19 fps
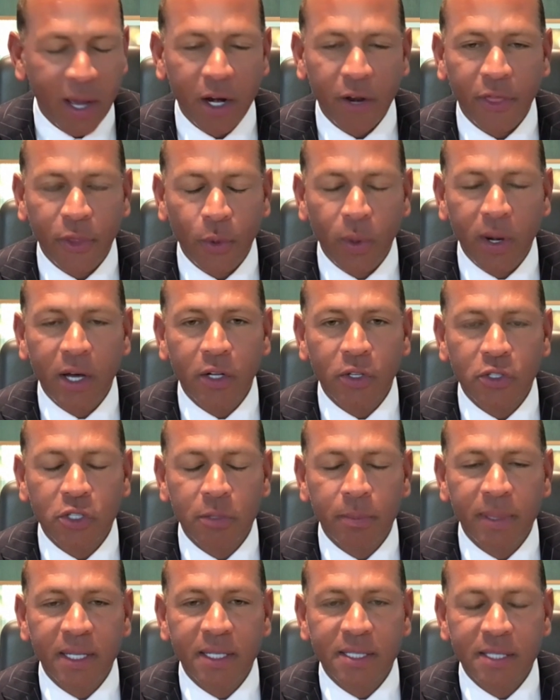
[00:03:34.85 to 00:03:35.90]
a thrill
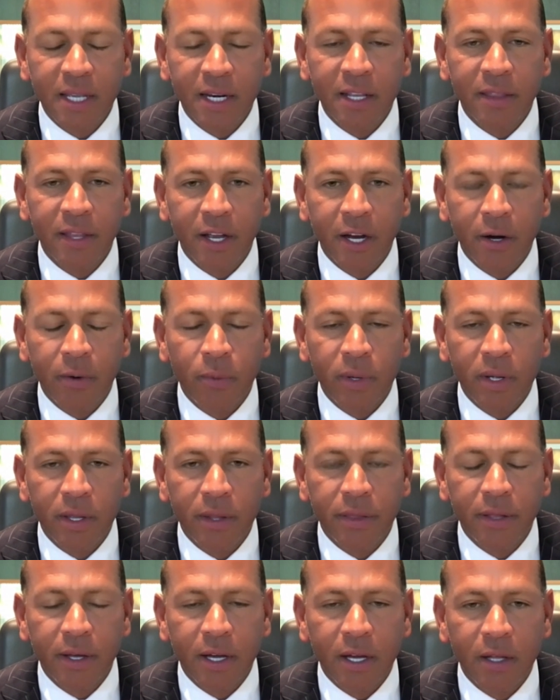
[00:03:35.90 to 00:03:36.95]
to be sitting there
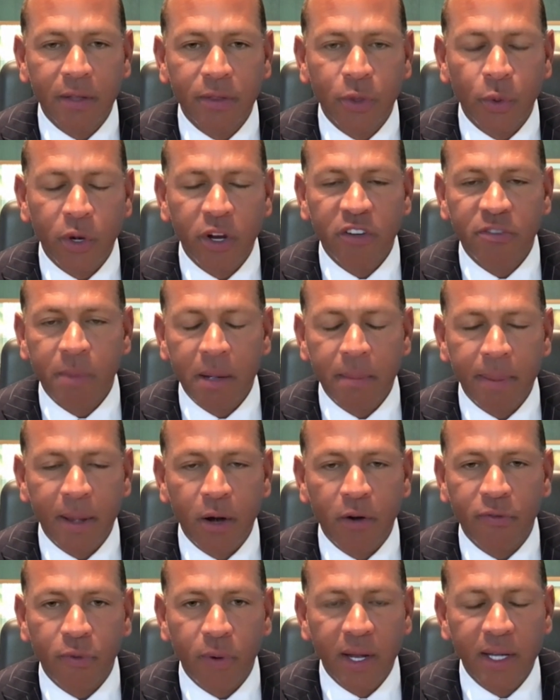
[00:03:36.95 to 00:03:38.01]
with 3 of my
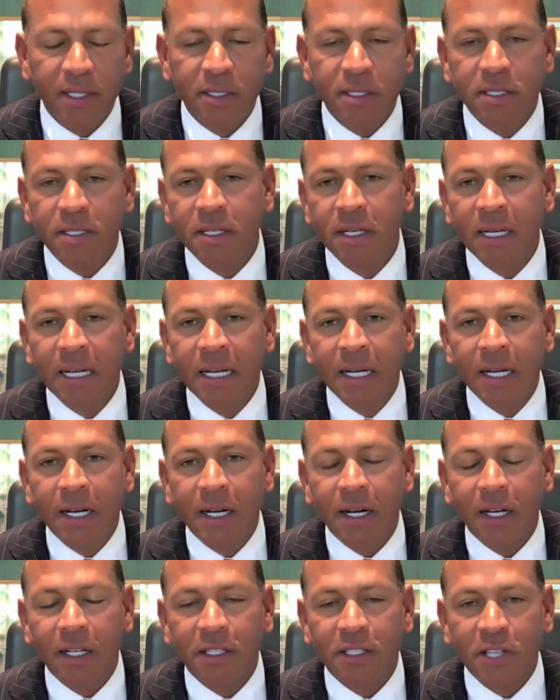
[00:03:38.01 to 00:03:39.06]
better friends
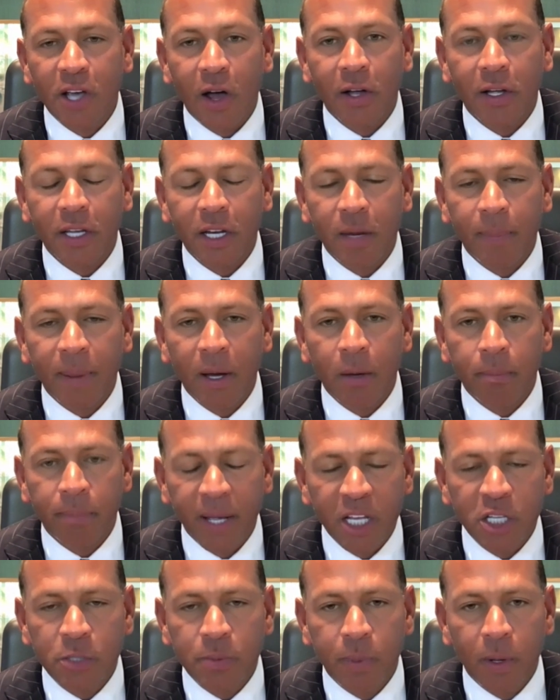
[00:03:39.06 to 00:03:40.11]
talking about
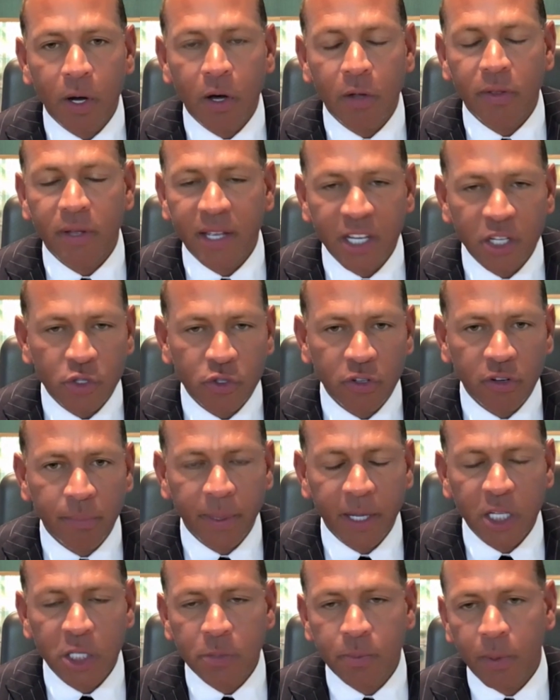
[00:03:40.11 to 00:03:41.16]
baseball, the history of
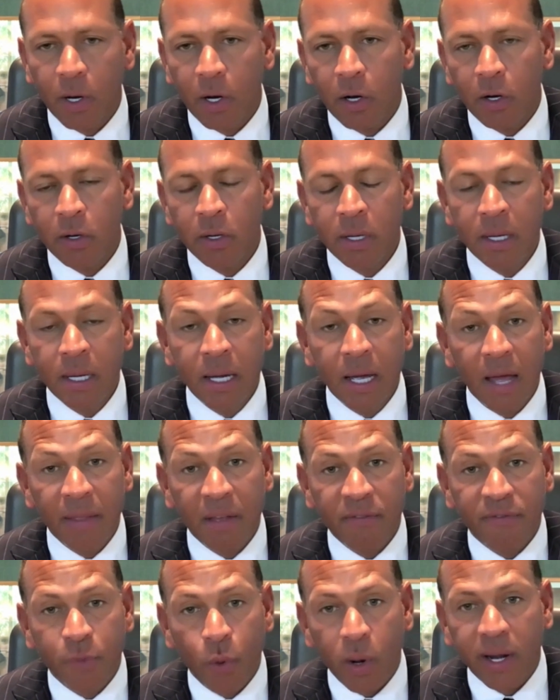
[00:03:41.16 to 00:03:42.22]
baseball, and
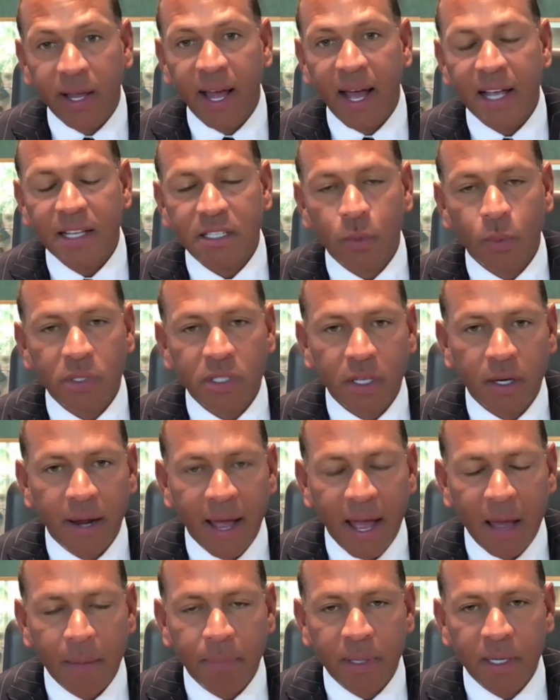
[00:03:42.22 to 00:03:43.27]
then forecasting what's going to
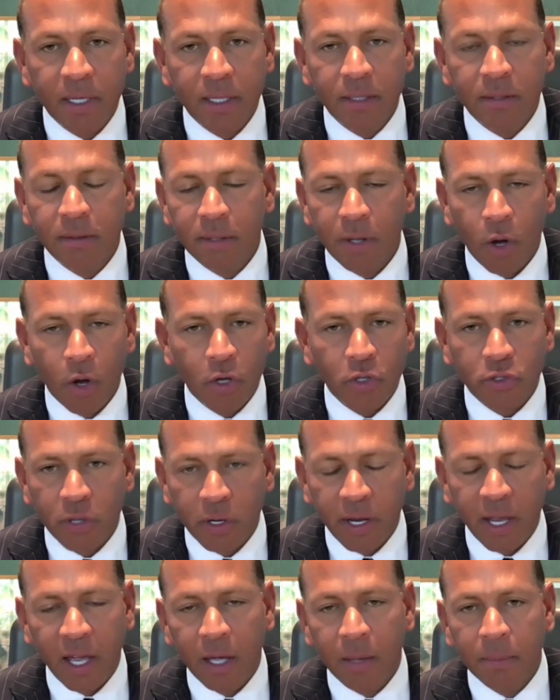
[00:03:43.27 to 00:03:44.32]
happen in All-Star
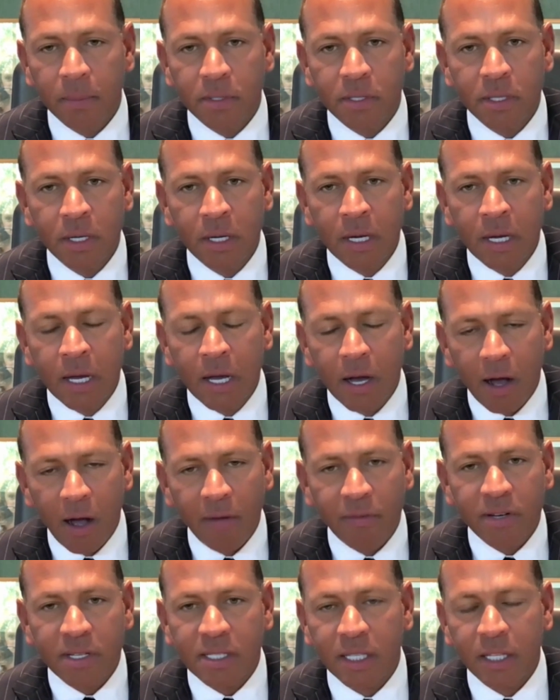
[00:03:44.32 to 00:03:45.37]
games,
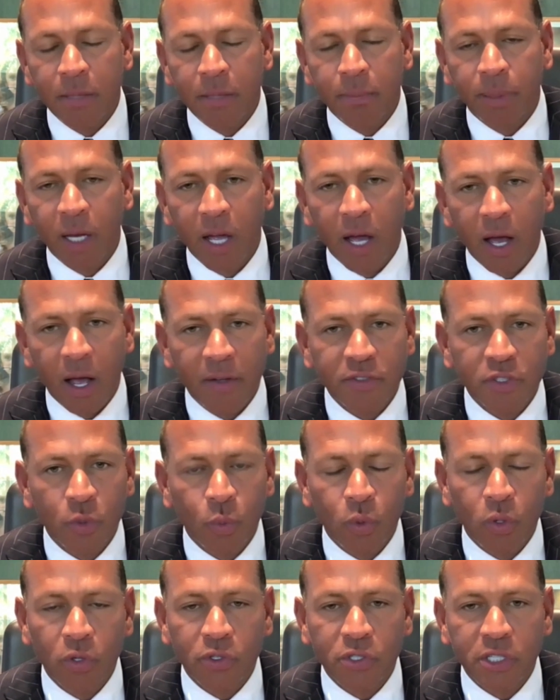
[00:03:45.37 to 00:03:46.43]
obviously the playoffs and
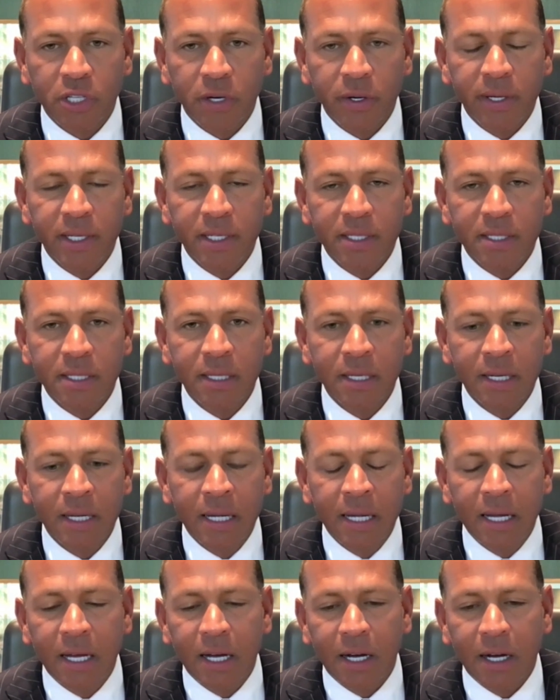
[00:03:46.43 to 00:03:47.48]
the World Series,
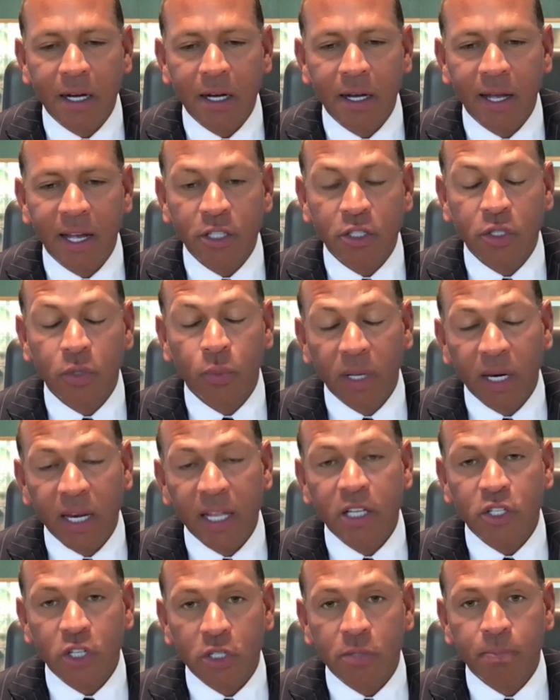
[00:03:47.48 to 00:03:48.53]
and to
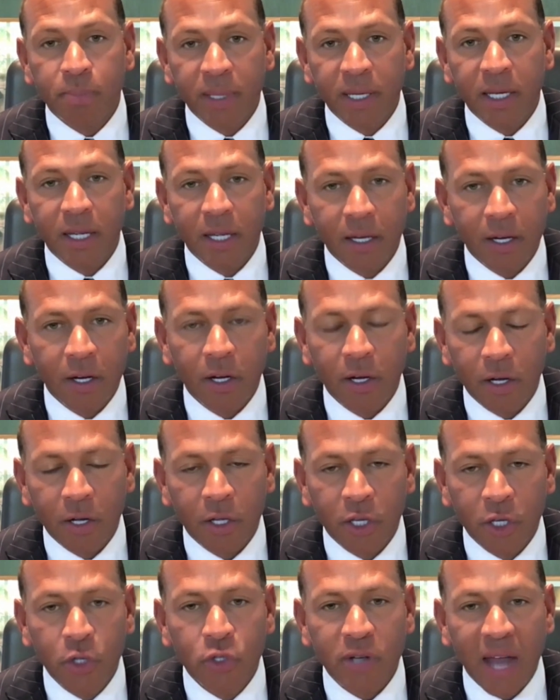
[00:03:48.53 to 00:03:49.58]
really just be
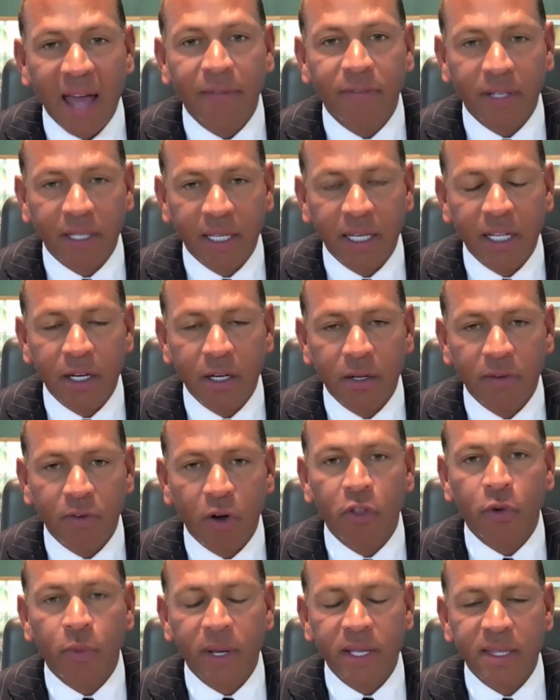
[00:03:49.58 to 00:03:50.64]
a huge advocate of all
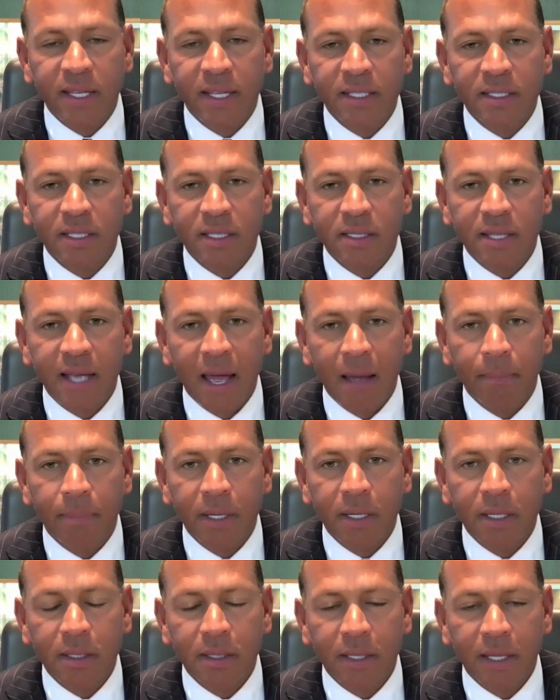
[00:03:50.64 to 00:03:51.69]
the great things that's
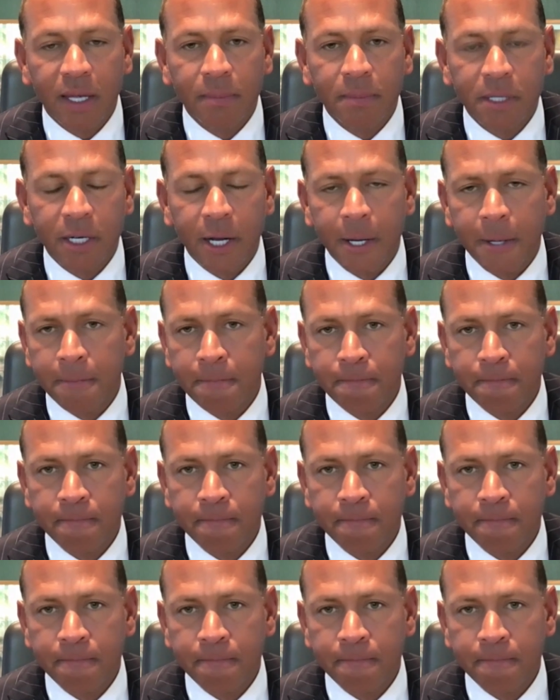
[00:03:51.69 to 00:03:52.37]
happening in the game today.